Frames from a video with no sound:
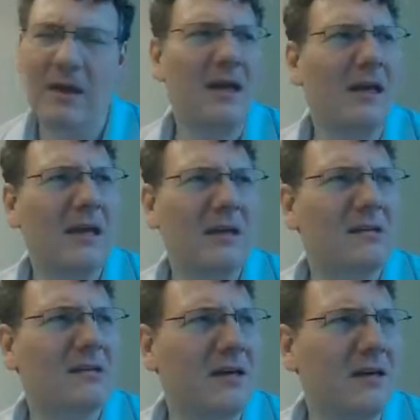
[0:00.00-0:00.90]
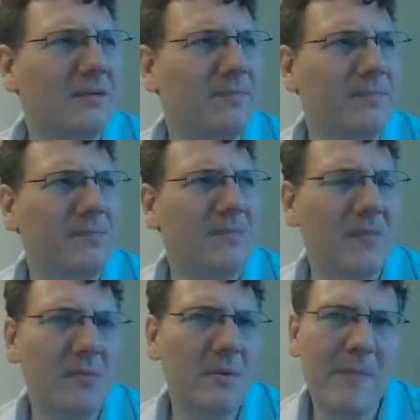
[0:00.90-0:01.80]
is, it
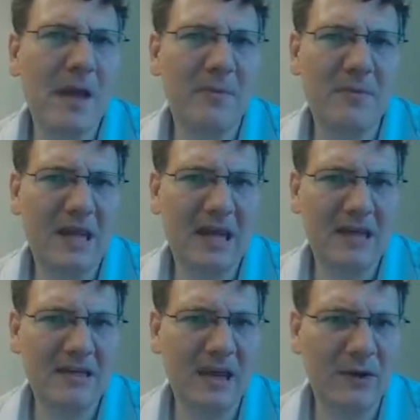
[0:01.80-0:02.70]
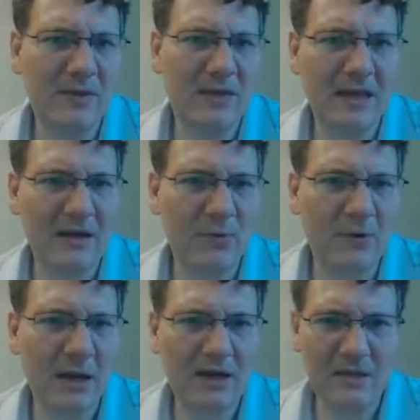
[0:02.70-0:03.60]
may come in handy now and then. We're
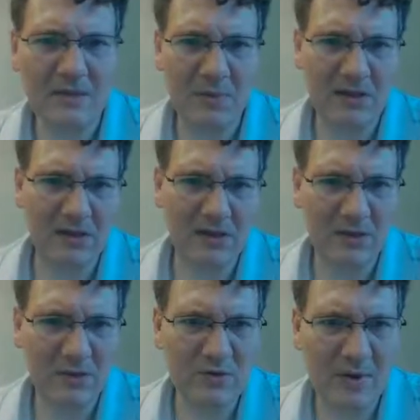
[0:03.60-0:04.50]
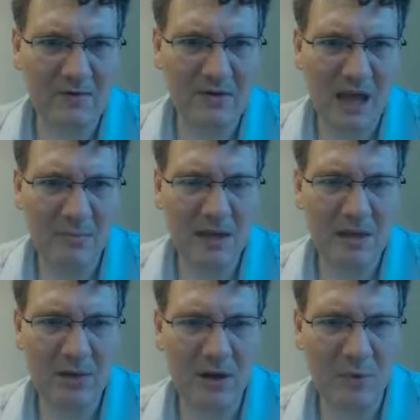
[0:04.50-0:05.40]
not going to spend a huge amount of time on it,
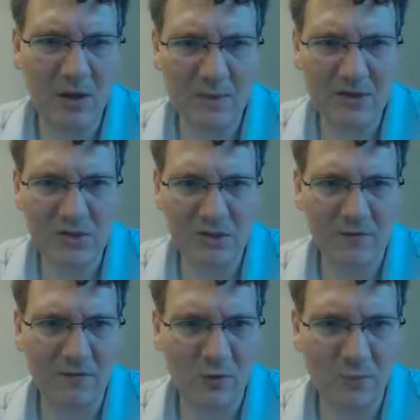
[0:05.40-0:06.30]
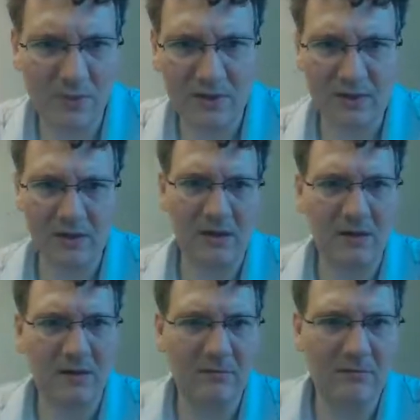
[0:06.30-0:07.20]
but I want to make sure to formally
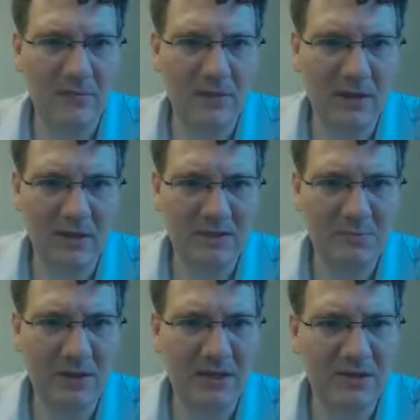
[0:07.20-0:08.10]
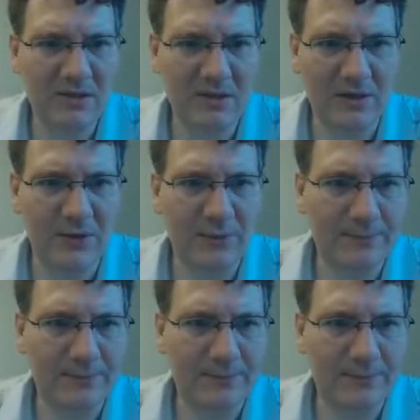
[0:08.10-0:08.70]
explain it to you.